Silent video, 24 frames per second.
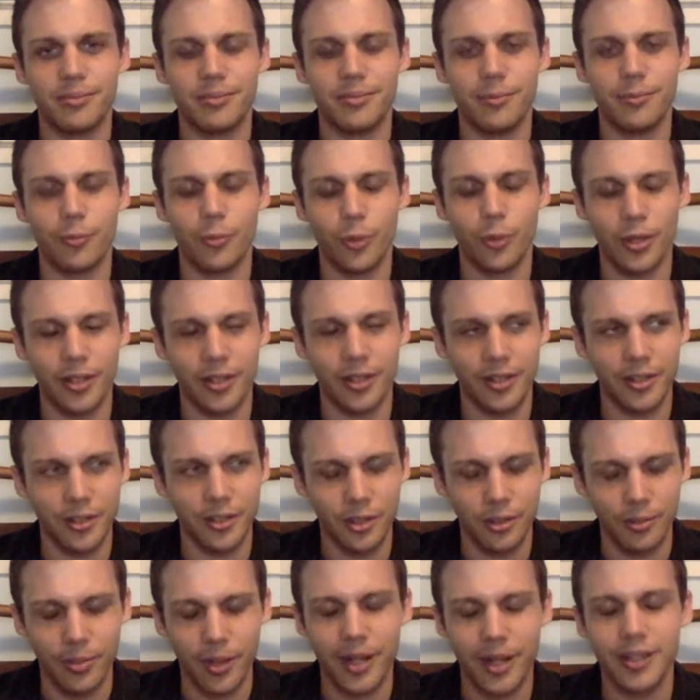when
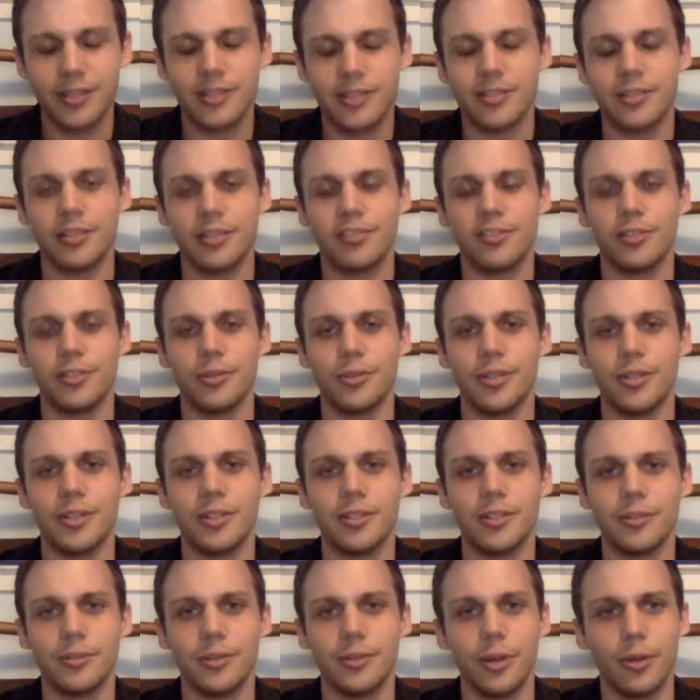you buy into this unit,
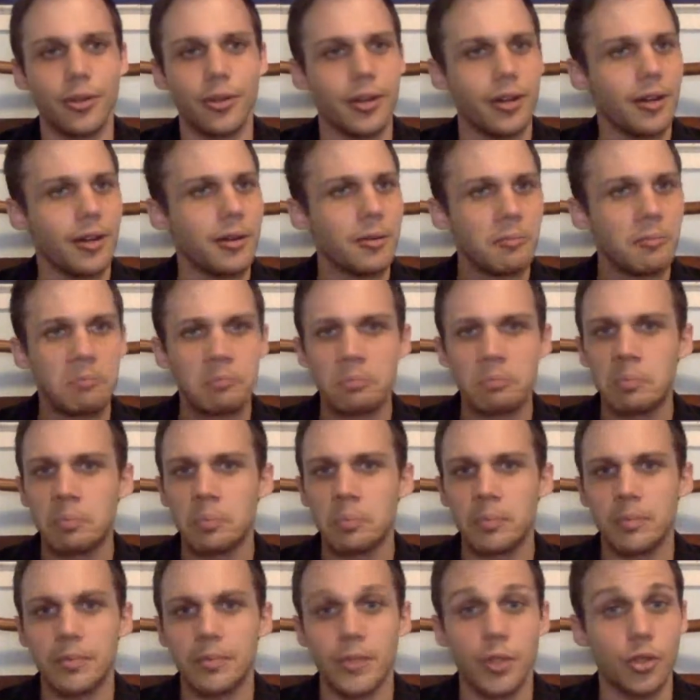you go there
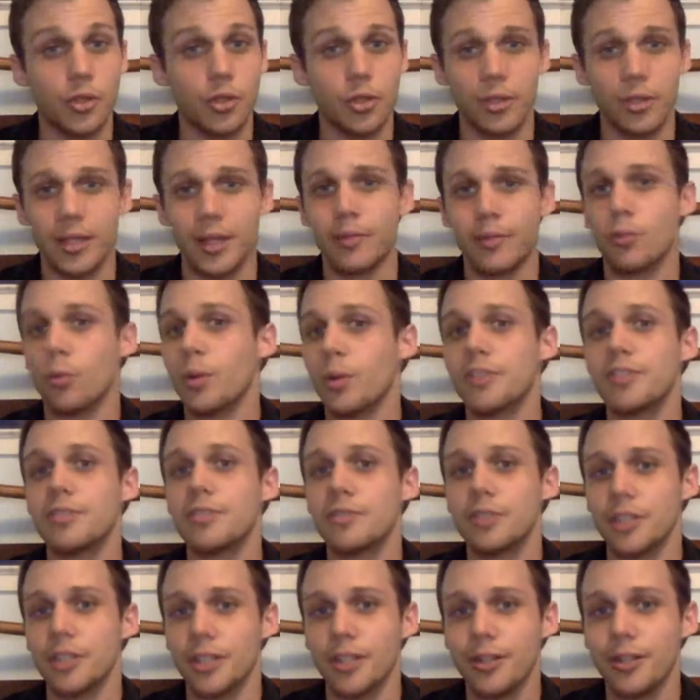usually once
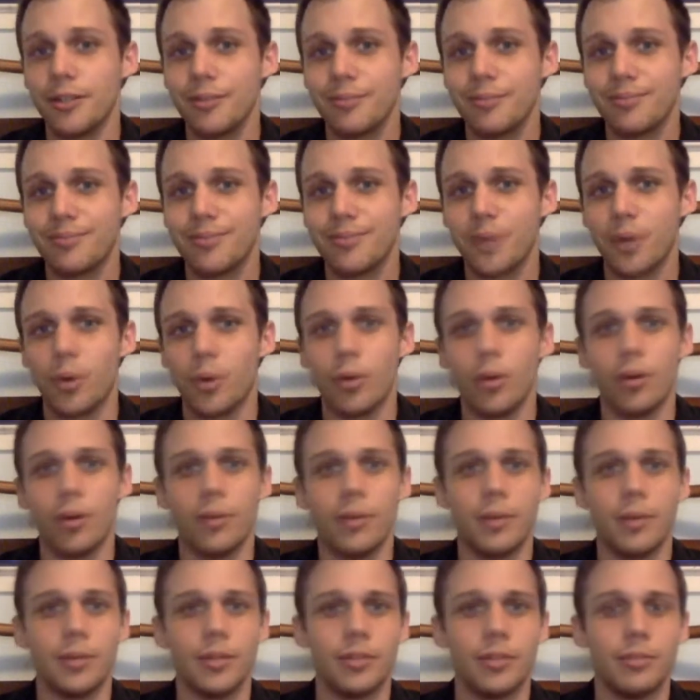every year, or
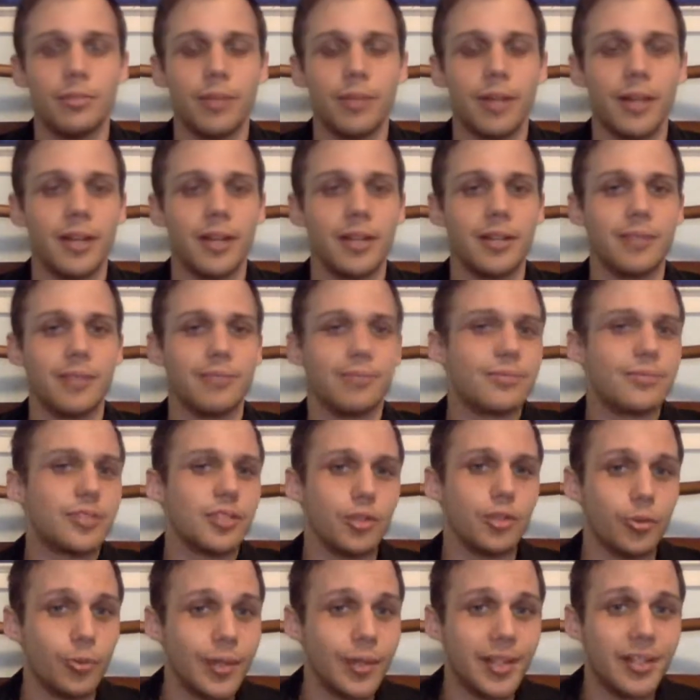maybe you buy
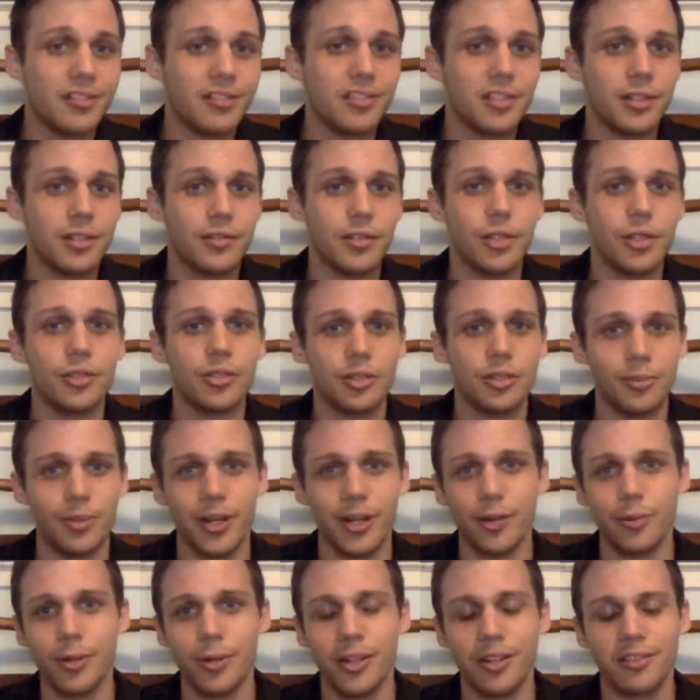two weeks out of year, you
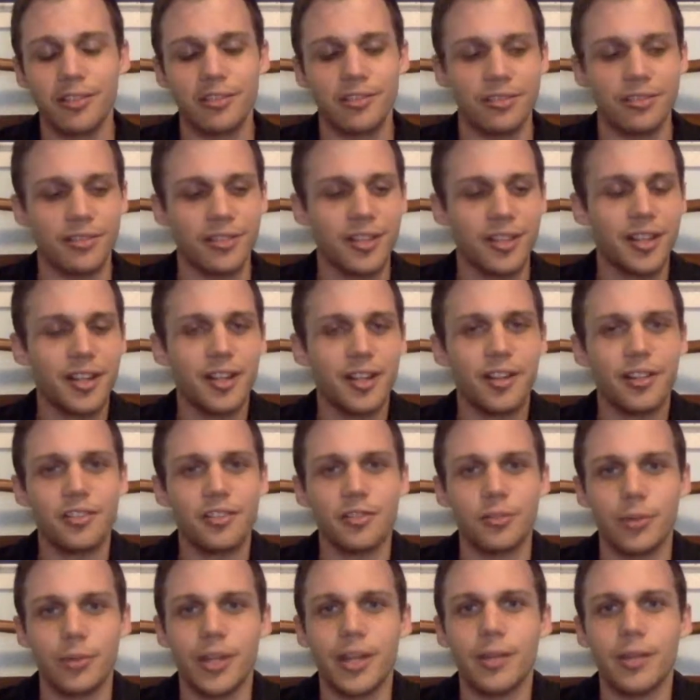buy weeks. And
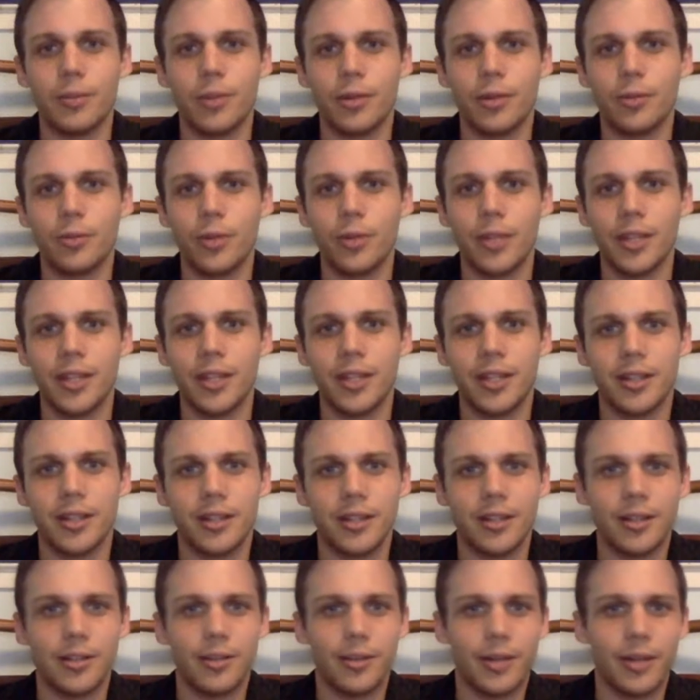so we had one week
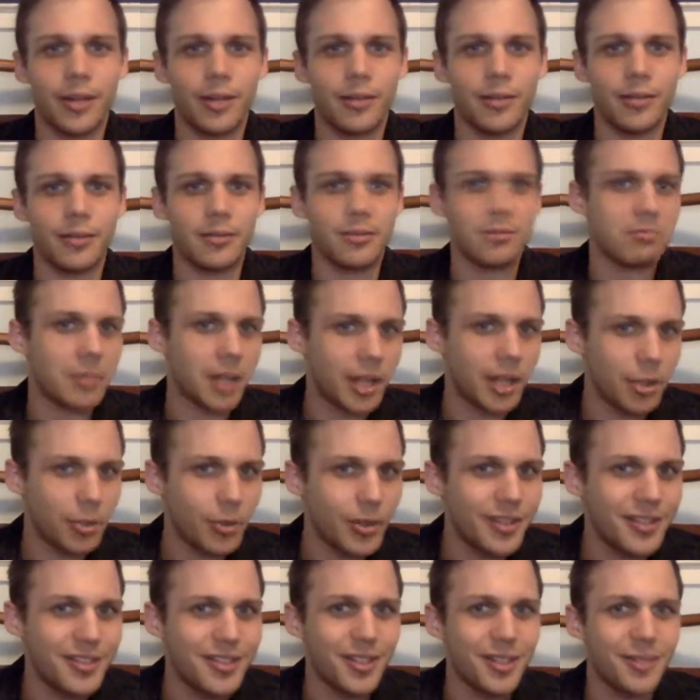around
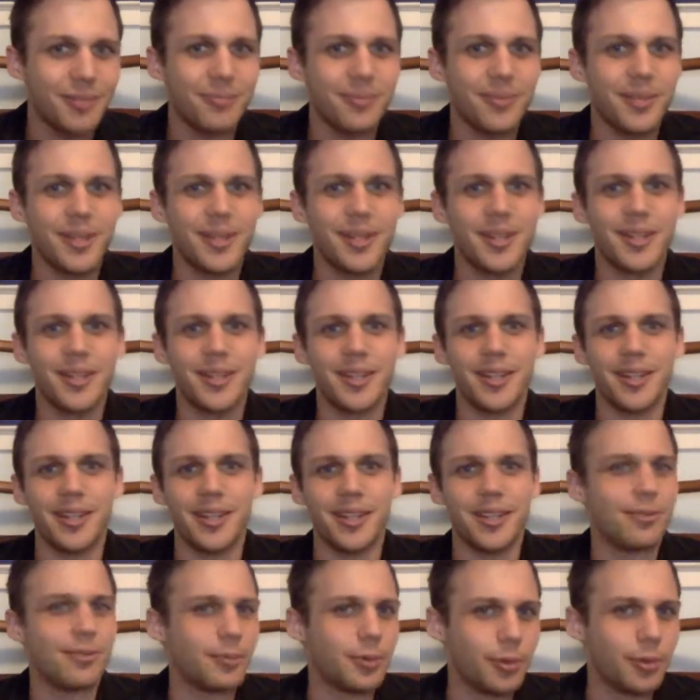Halloween time.
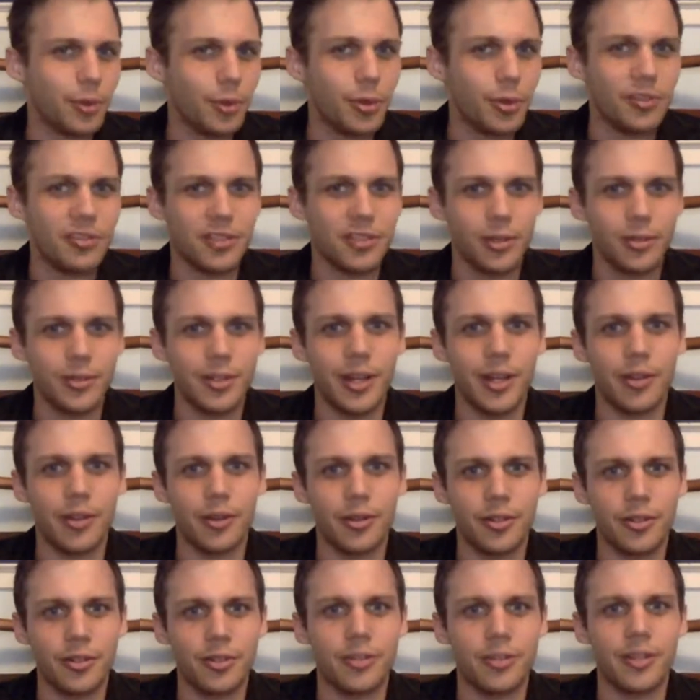And we would always go down
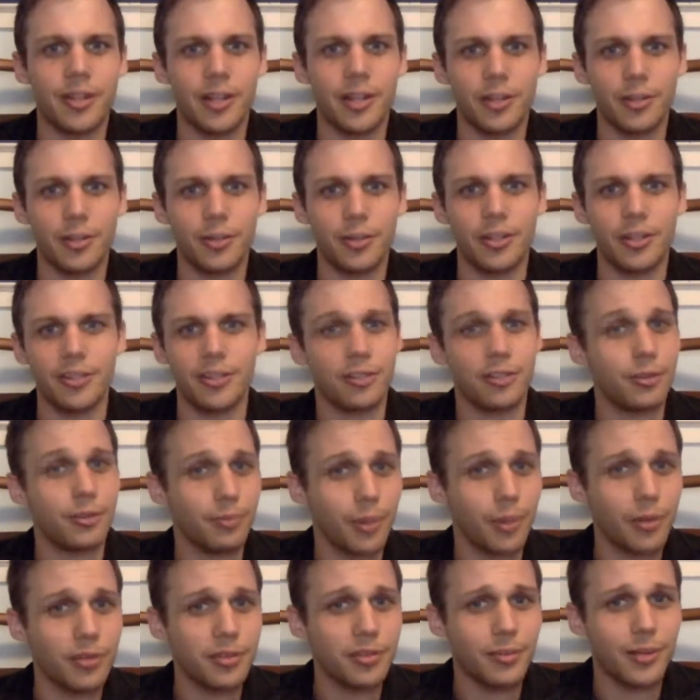there during Halloween. So
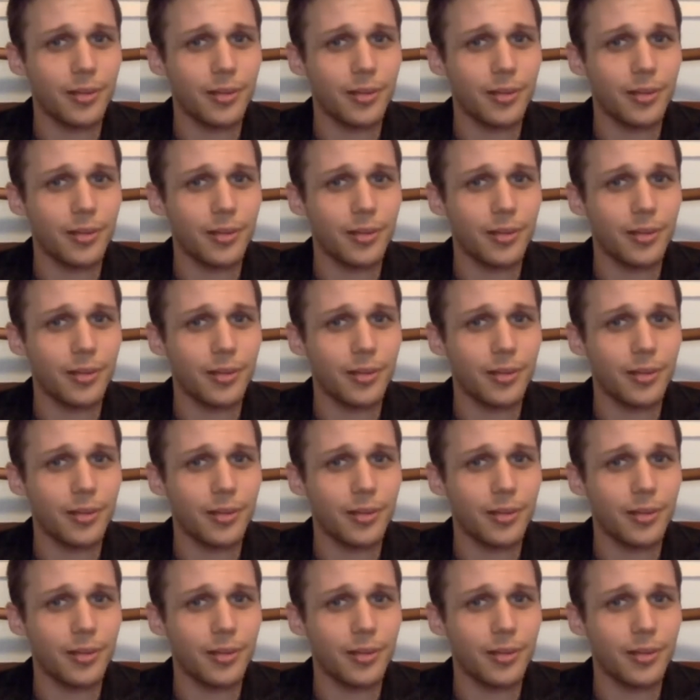most of